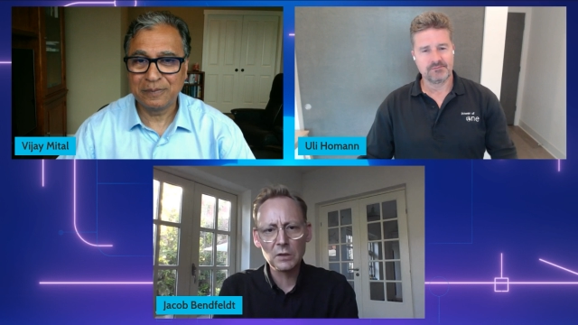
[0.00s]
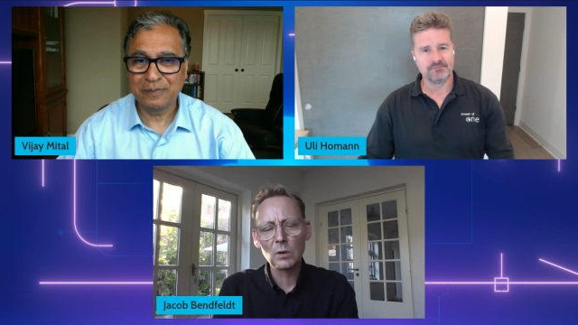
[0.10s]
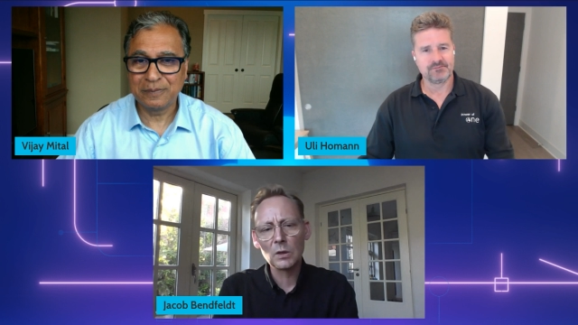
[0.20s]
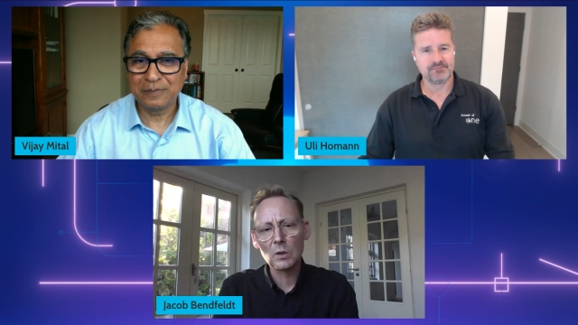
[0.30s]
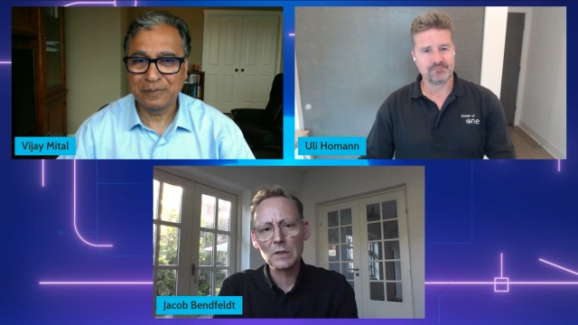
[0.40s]

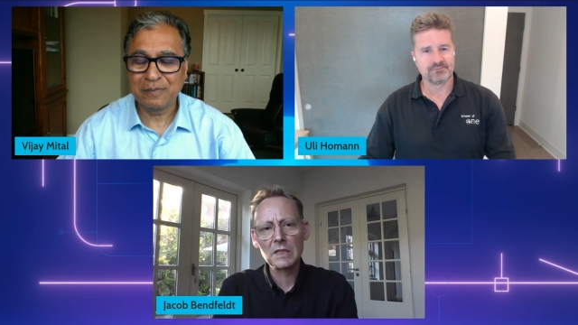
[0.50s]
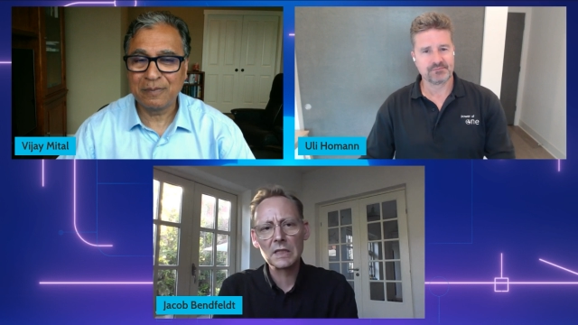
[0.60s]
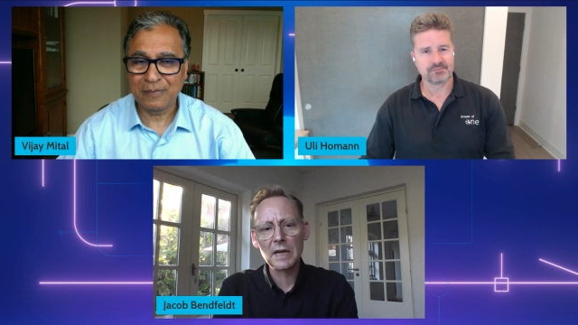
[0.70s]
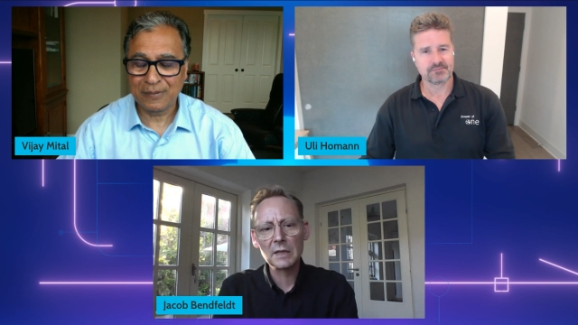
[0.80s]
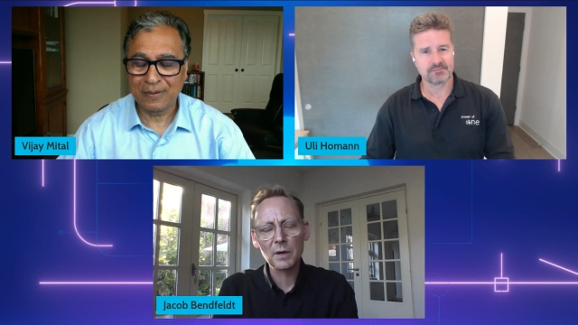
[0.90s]
Speaker 1: along these
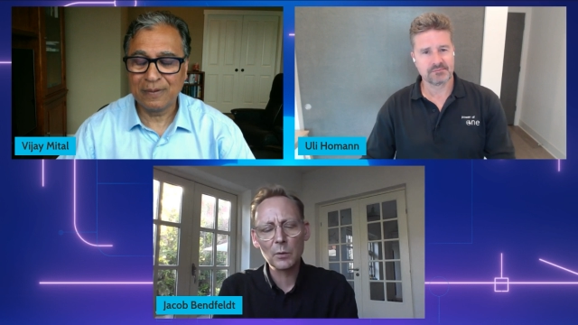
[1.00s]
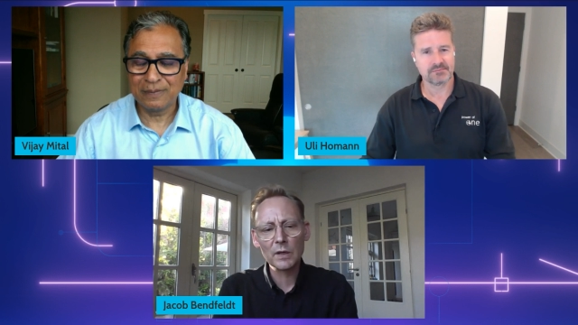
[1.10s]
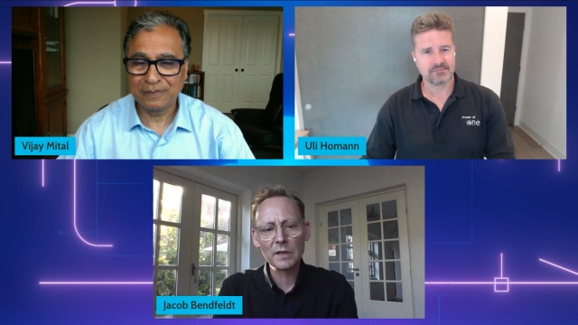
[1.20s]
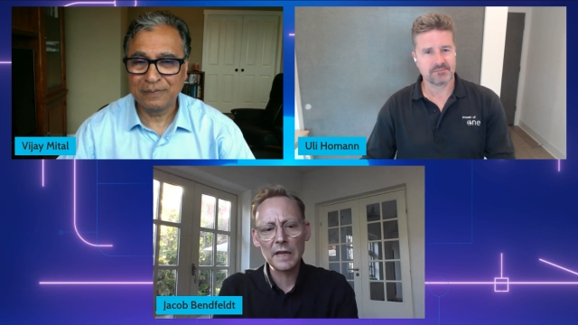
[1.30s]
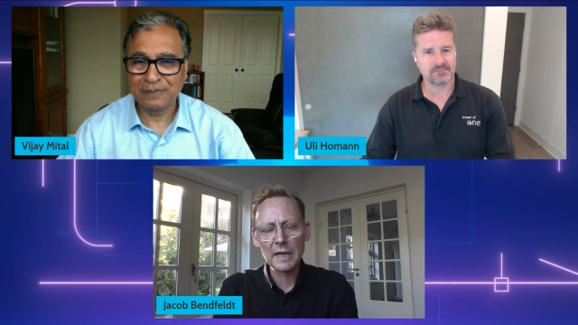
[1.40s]
lines, but I want
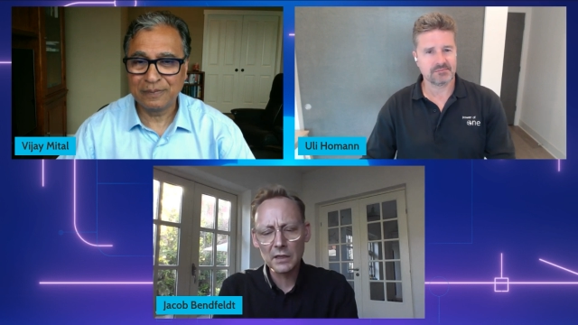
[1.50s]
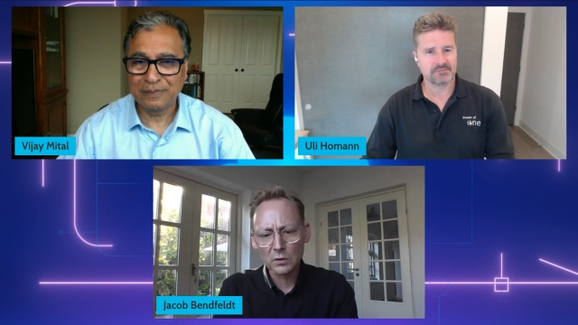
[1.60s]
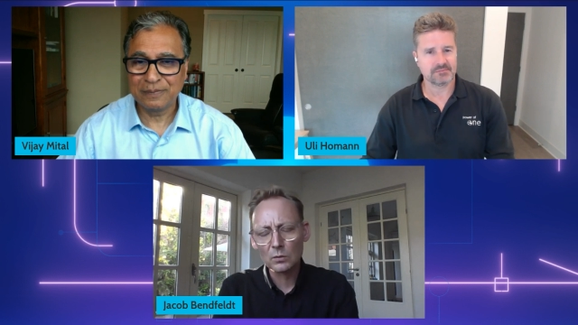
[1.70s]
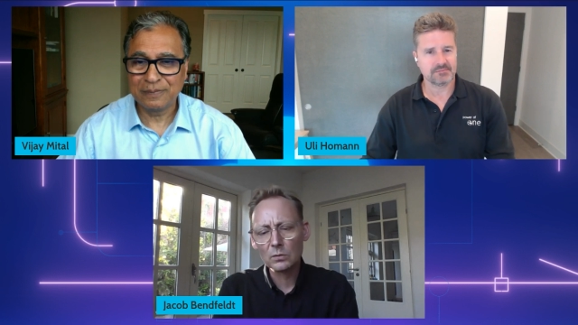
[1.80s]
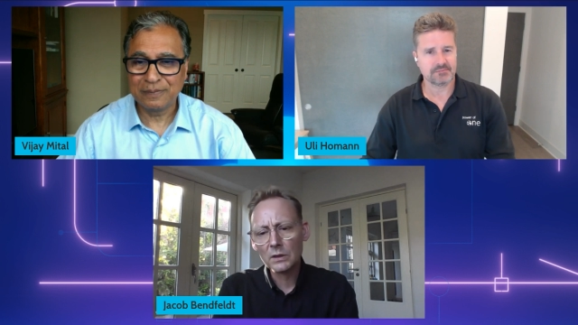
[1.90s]
to thank
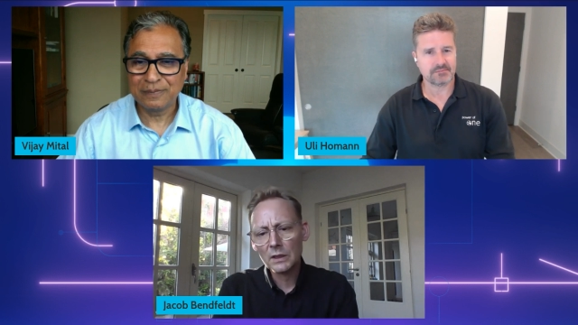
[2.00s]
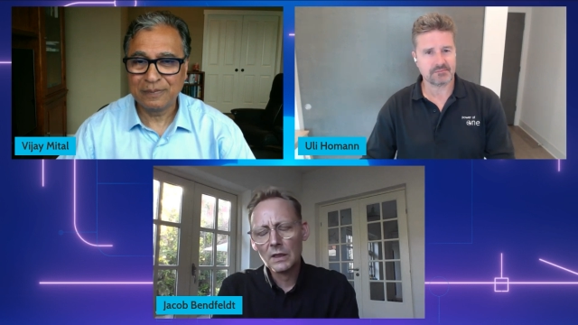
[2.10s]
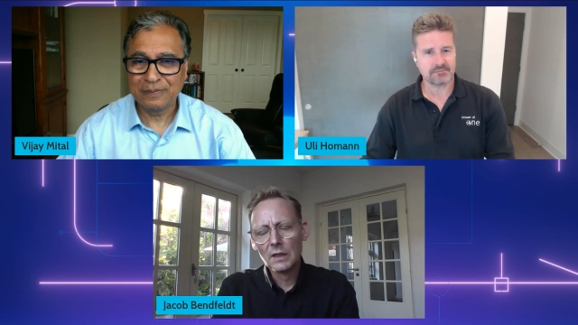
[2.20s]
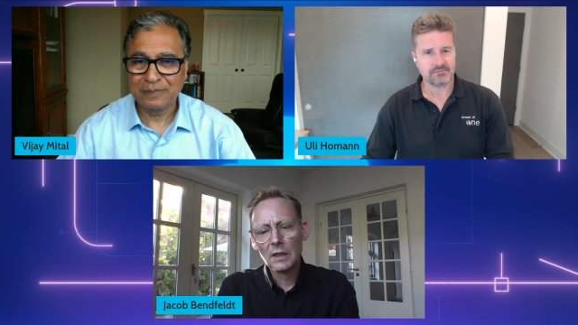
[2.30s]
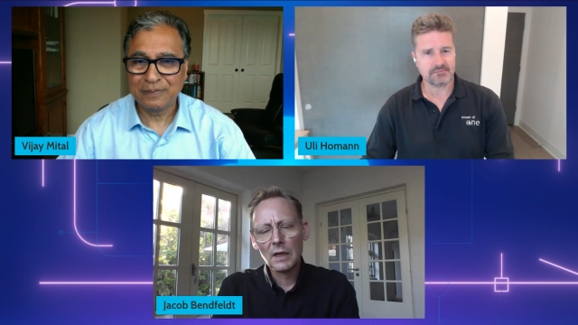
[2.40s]
you
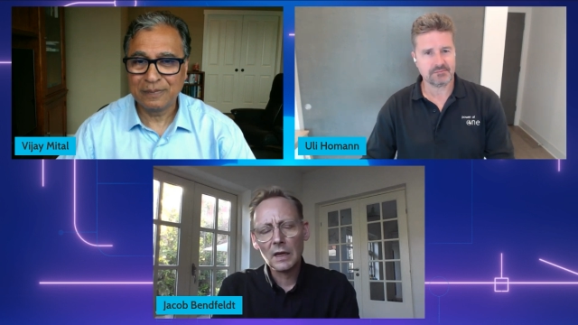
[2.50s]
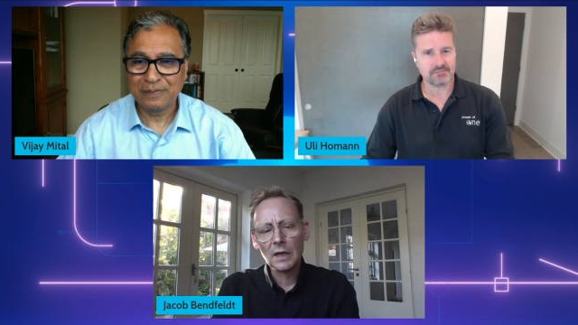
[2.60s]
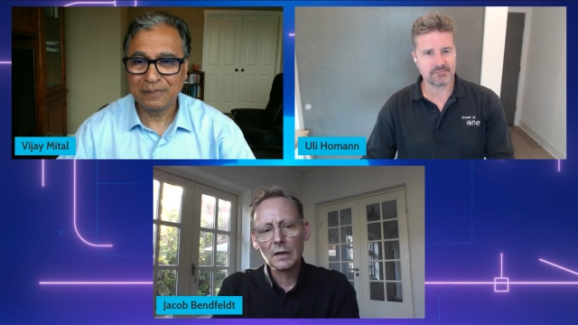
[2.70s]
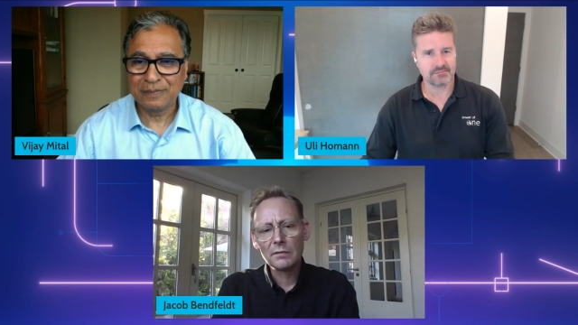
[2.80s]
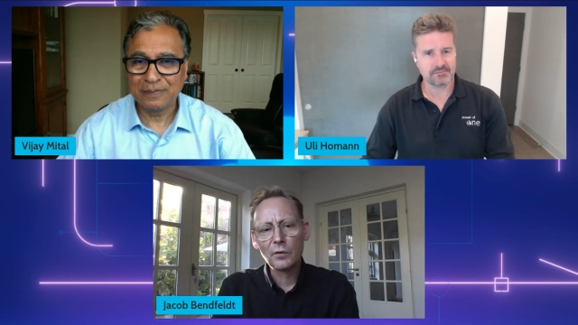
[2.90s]

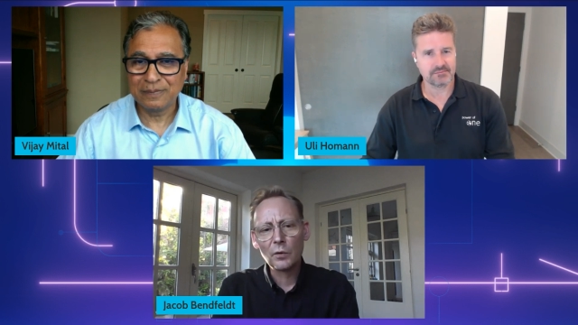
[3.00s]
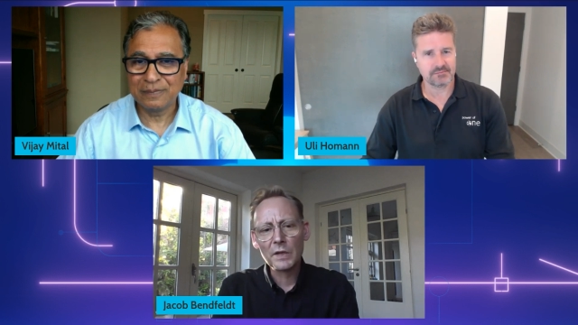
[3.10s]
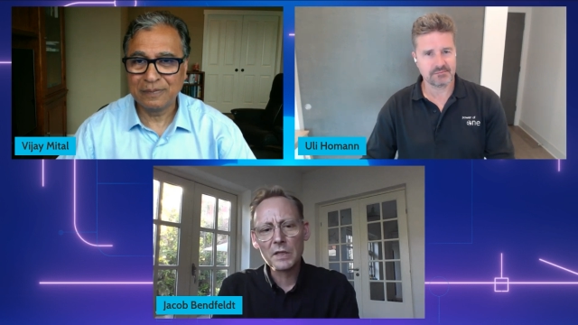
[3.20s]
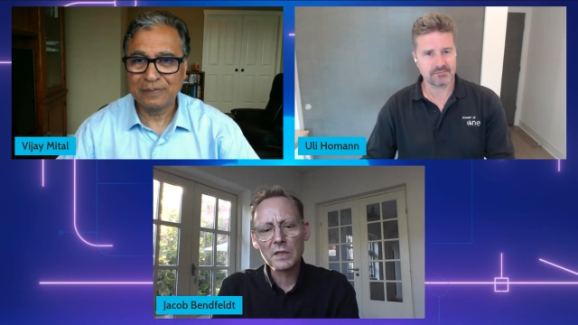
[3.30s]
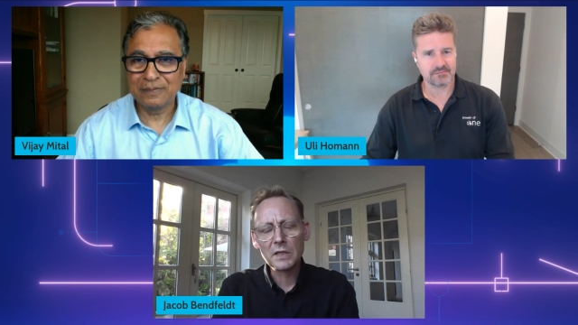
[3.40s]
uh, for
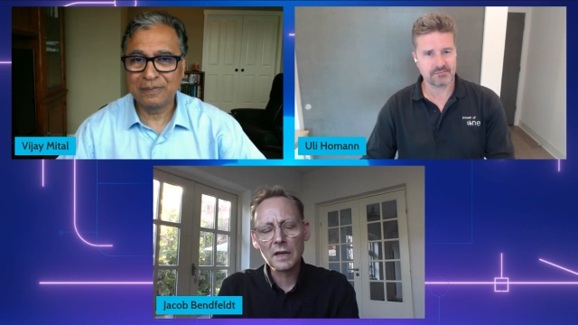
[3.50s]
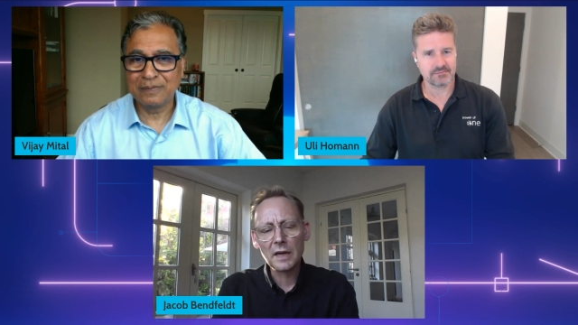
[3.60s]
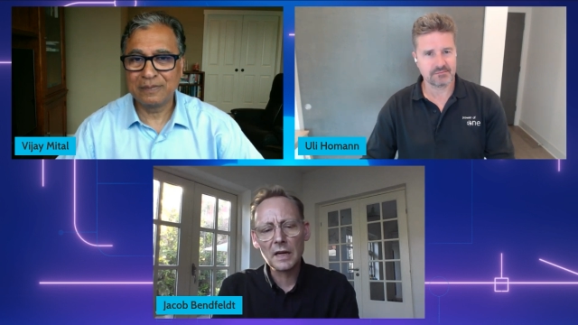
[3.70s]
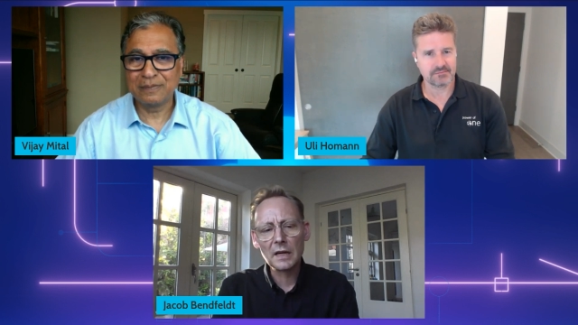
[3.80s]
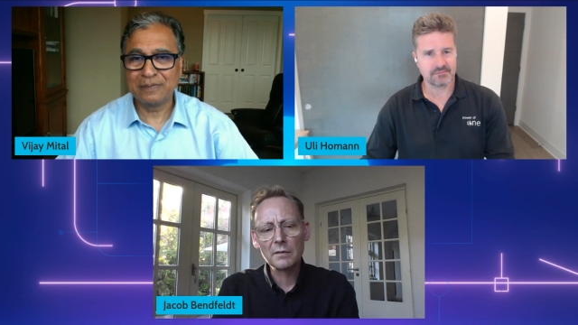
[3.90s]
this
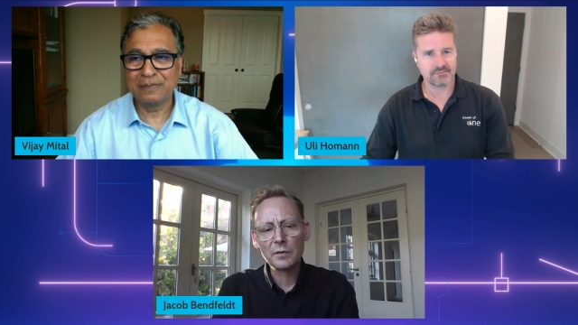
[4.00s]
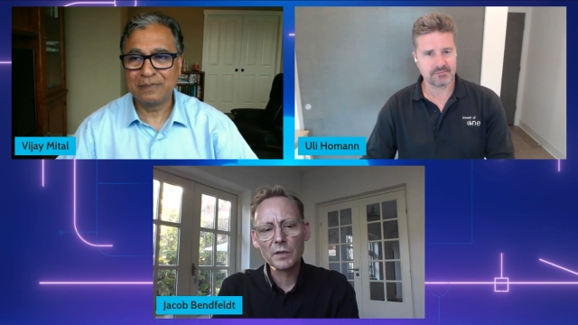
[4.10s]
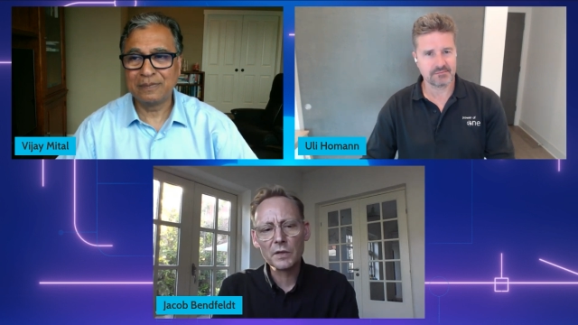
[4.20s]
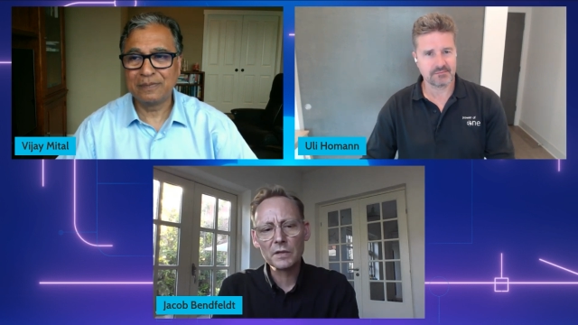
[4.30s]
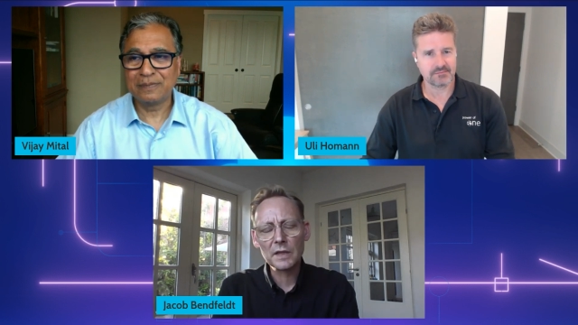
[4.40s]
uh, for
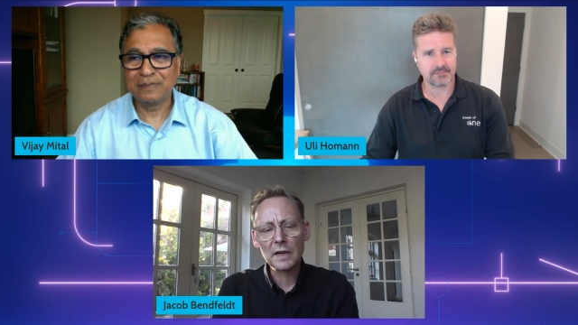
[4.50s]
this